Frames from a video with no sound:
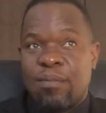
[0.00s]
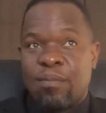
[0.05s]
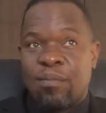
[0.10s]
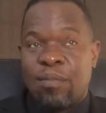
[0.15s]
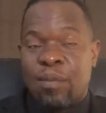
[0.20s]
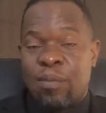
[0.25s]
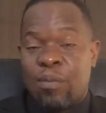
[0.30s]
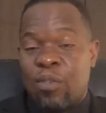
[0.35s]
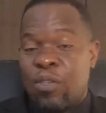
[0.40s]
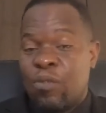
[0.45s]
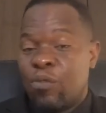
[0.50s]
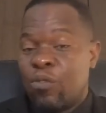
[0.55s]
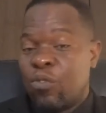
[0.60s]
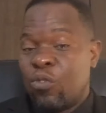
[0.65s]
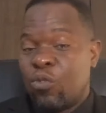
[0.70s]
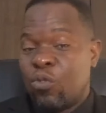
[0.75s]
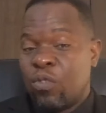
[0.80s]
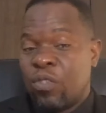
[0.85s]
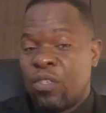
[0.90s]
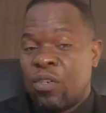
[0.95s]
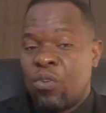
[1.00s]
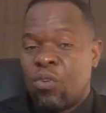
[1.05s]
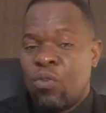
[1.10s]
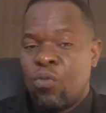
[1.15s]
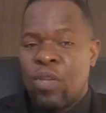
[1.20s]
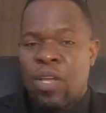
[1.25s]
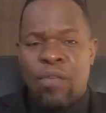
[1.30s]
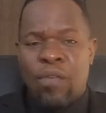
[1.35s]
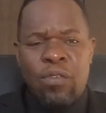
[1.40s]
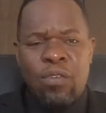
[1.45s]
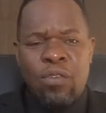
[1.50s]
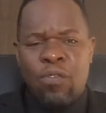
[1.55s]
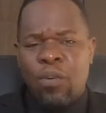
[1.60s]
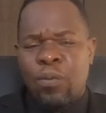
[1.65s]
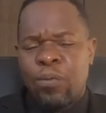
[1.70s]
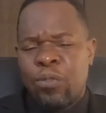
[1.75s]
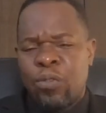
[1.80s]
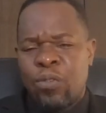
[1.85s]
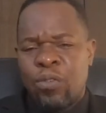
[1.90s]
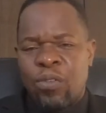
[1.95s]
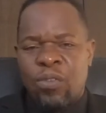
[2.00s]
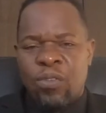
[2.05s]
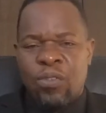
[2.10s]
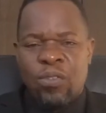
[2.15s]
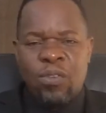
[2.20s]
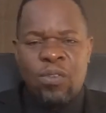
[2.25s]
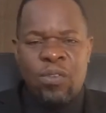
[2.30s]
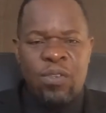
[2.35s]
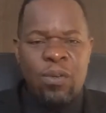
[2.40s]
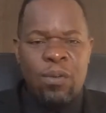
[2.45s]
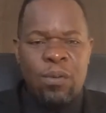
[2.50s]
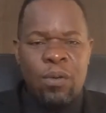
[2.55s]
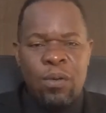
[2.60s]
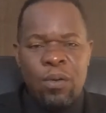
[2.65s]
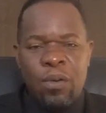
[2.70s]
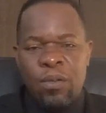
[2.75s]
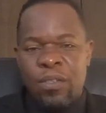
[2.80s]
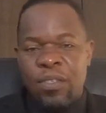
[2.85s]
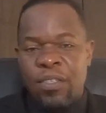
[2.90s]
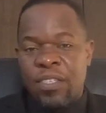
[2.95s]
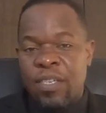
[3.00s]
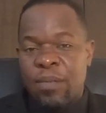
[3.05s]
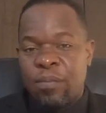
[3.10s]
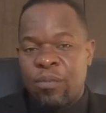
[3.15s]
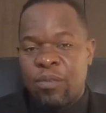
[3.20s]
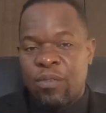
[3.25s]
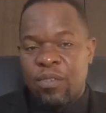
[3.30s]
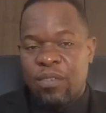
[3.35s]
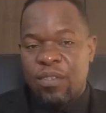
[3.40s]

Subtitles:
Maybe you even told them, oh, we have enough options on the table.